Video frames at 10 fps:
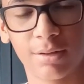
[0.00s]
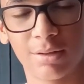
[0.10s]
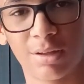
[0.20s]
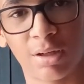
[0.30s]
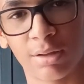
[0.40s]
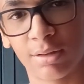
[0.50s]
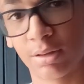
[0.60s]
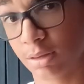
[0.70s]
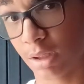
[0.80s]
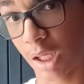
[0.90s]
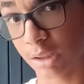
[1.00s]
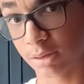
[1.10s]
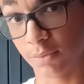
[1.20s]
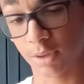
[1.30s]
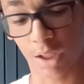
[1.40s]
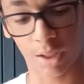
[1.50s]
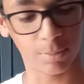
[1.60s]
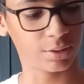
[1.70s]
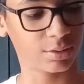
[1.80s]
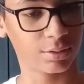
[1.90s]
Nah, ace of
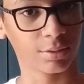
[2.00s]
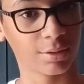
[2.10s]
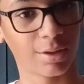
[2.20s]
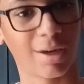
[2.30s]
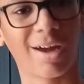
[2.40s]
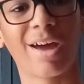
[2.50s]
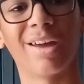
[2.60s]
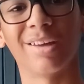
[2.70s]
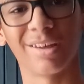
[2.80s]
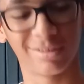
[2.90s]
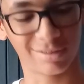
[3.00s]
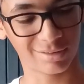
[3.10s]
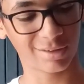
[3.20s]
diamonds. Ah, yes.